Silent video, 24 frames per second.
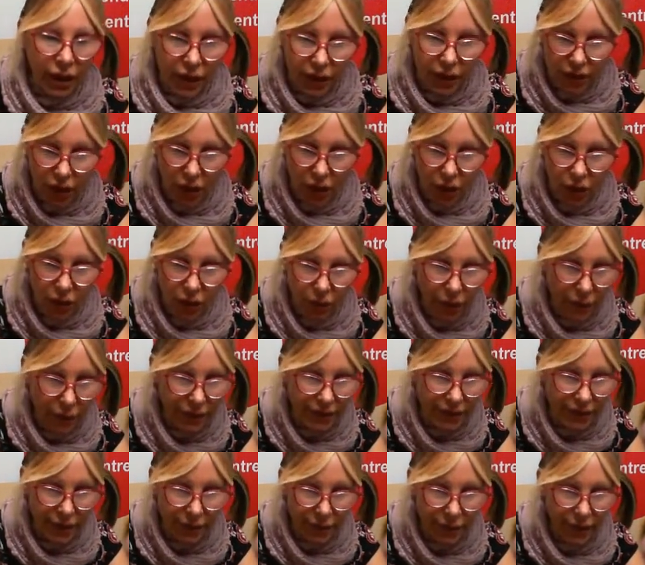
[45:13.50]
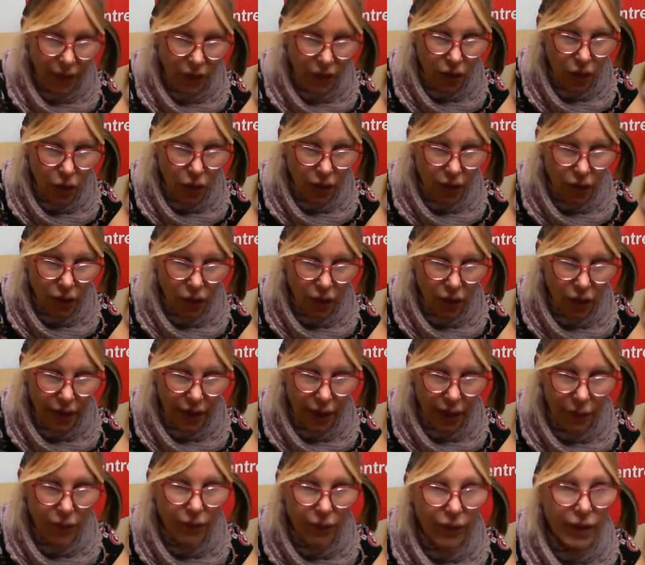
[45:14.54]
So maybe something that you can look
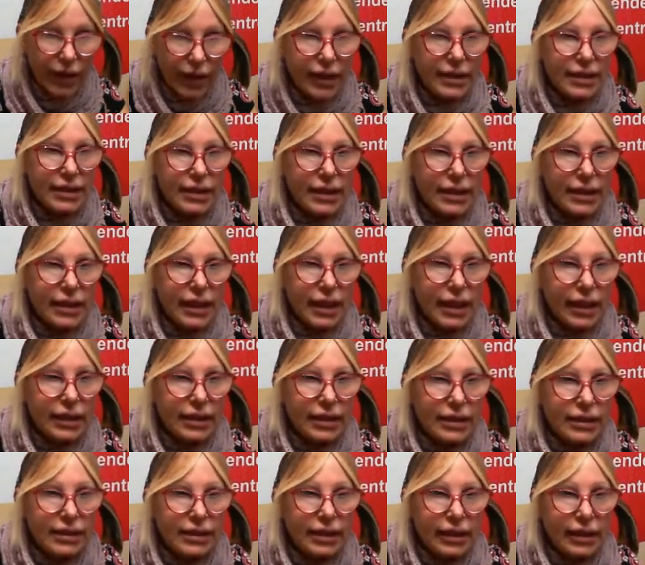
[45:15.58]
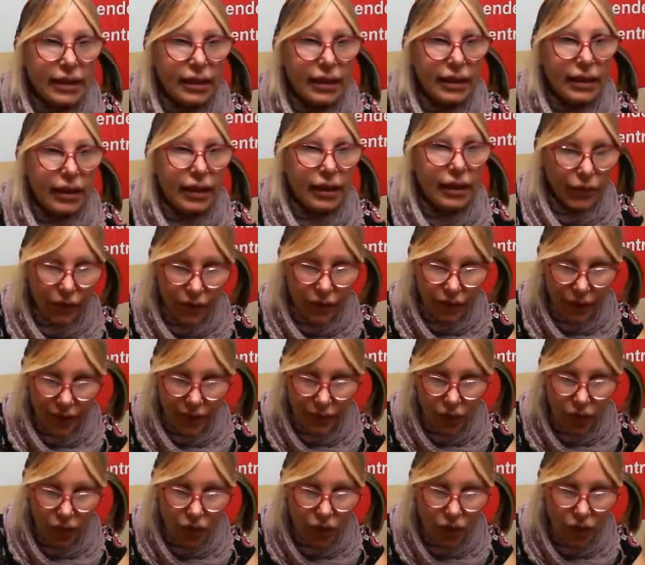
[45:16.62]
up on the internet,
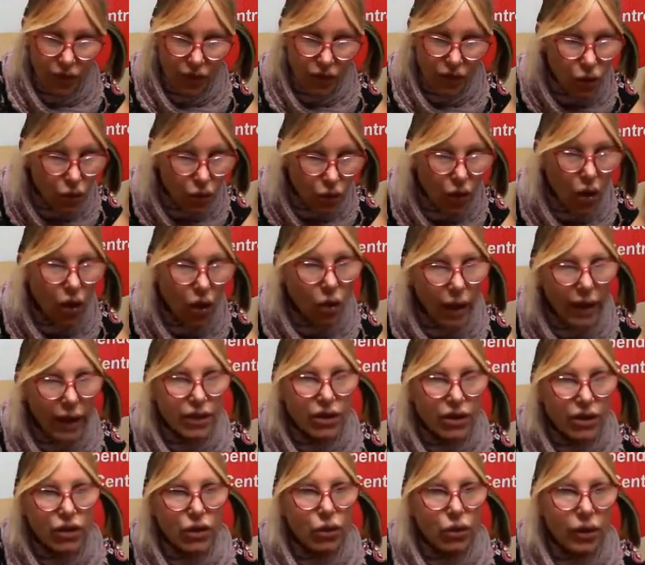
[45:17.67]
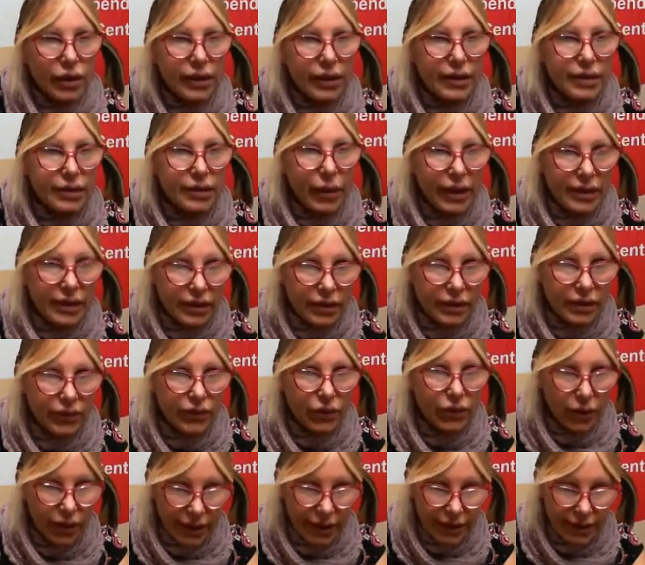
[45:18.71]
if you're still not quite sure, is passive
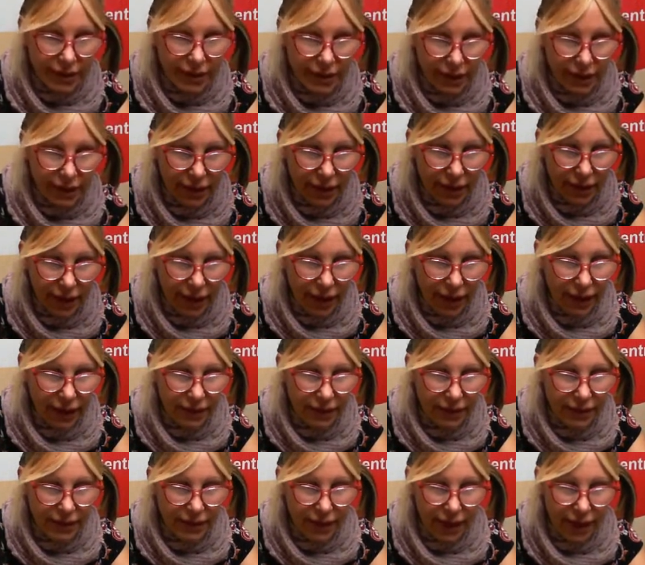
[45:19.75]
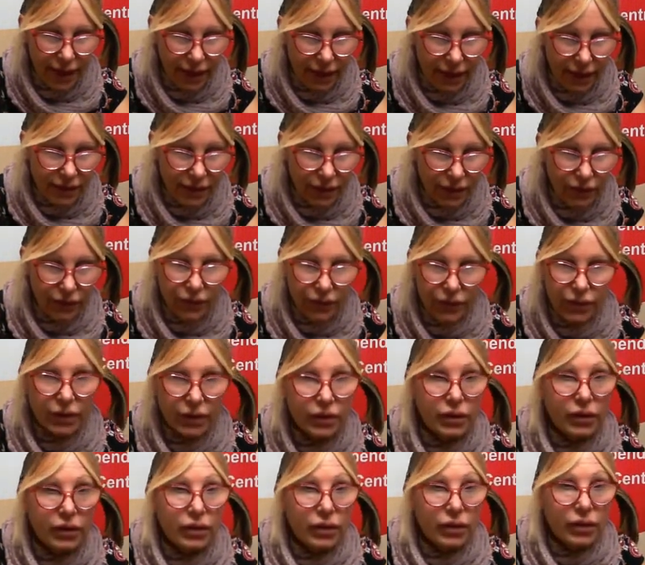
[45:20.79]
voice and active
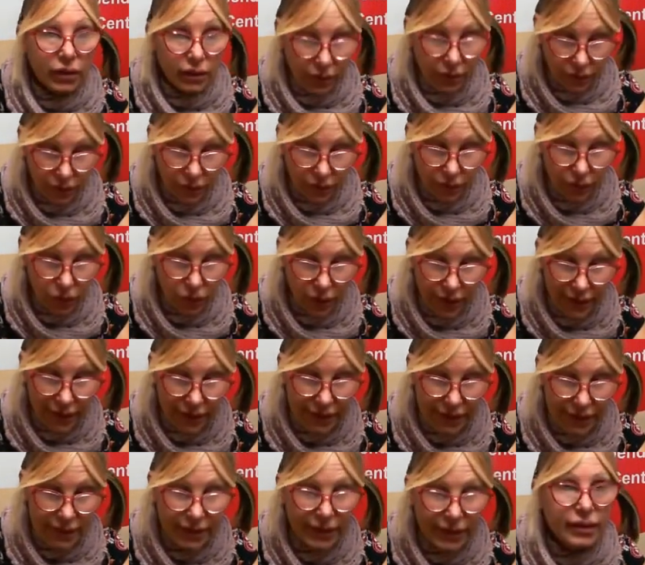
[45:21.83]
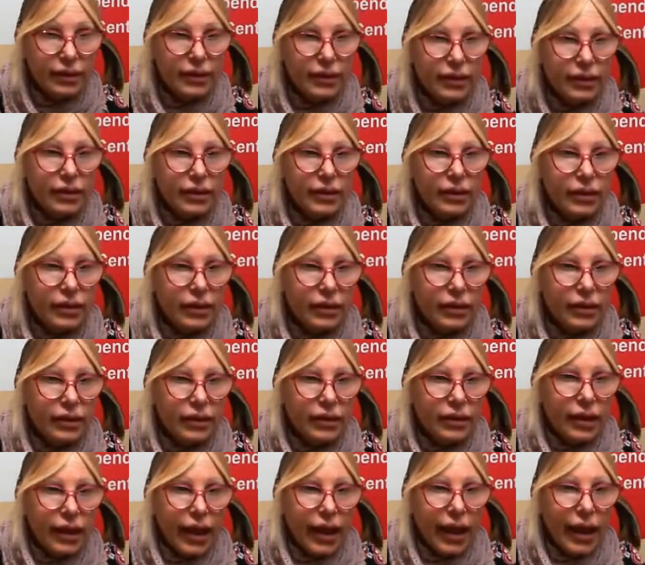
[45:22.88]
voice,
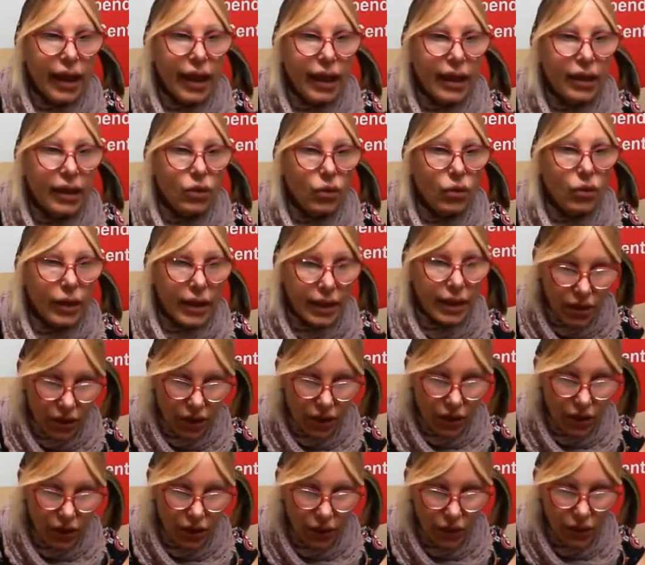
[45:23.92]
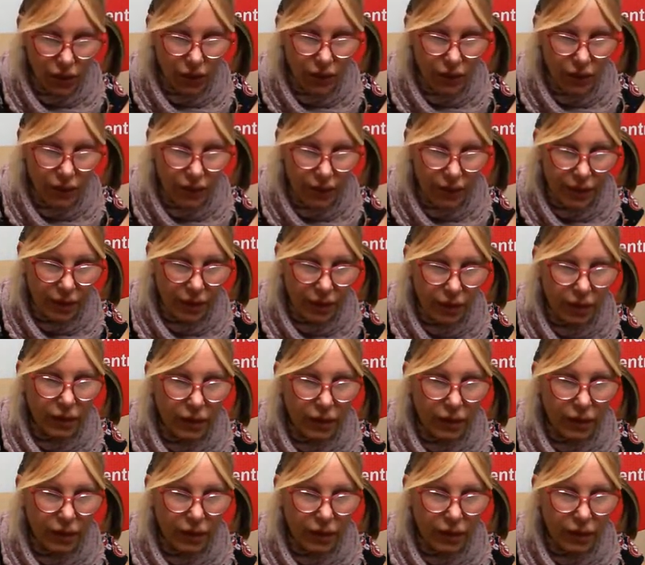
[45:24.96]
and when to use